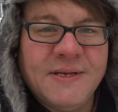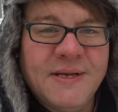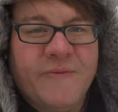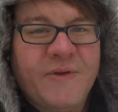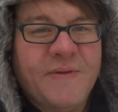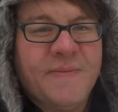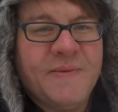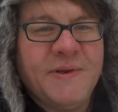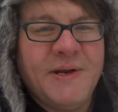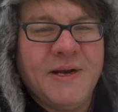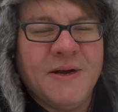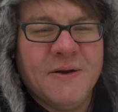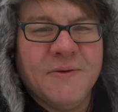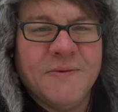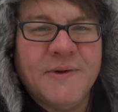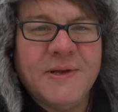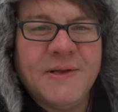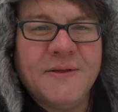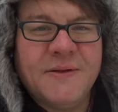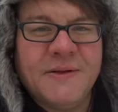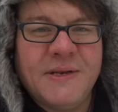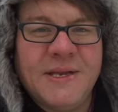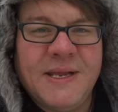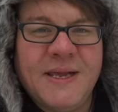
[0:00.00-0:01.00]
We've been in a
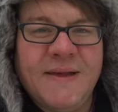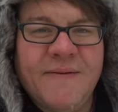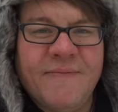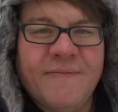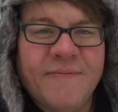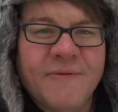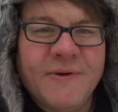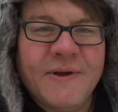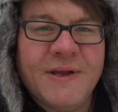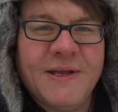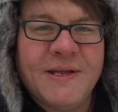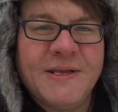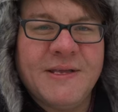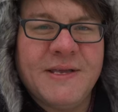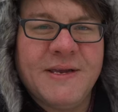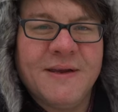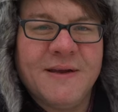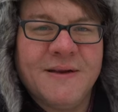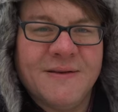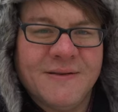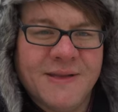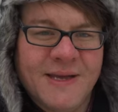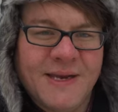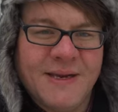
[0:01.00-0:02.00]
real deep freeze
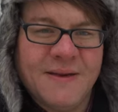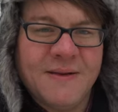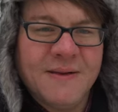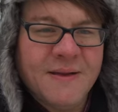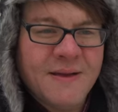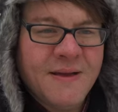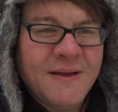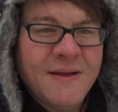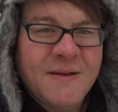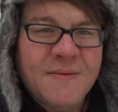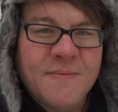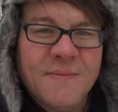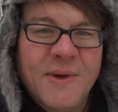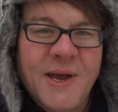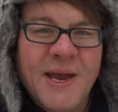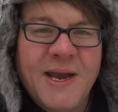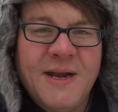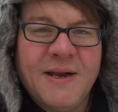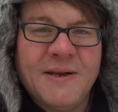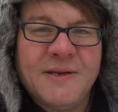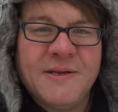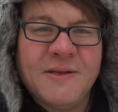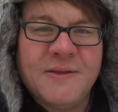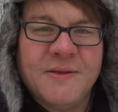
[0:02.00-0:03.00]
here, like
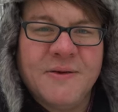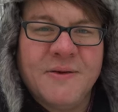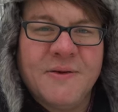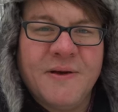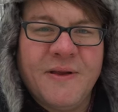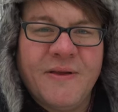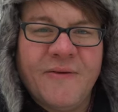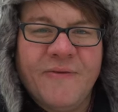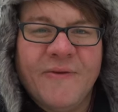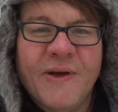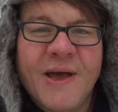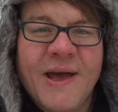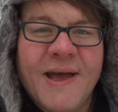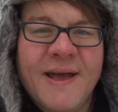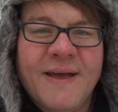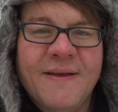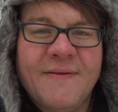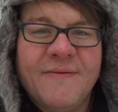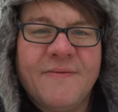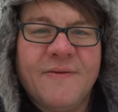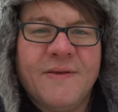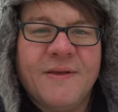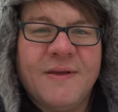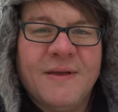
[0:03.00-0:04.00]
minus
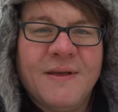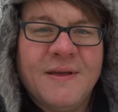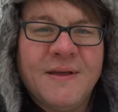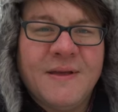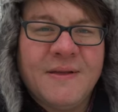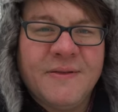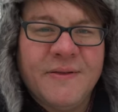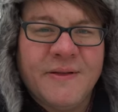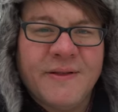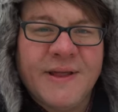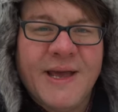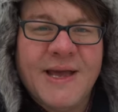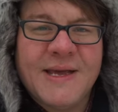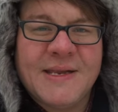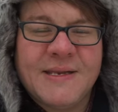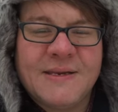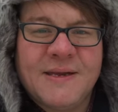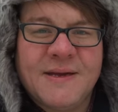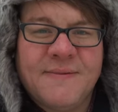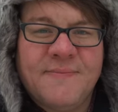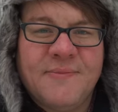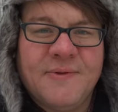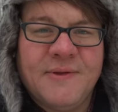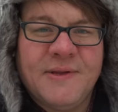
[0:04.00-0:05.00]
35 the
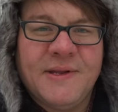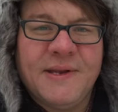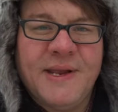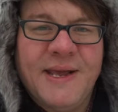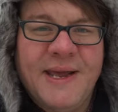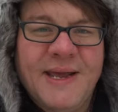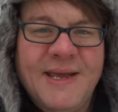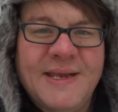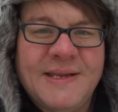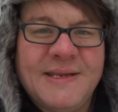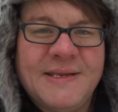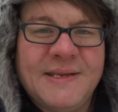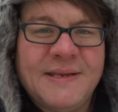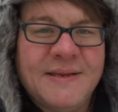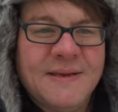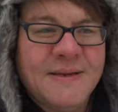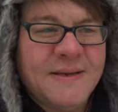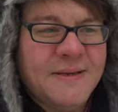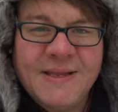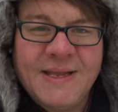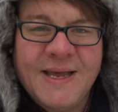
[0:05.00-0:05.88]
last couple of days.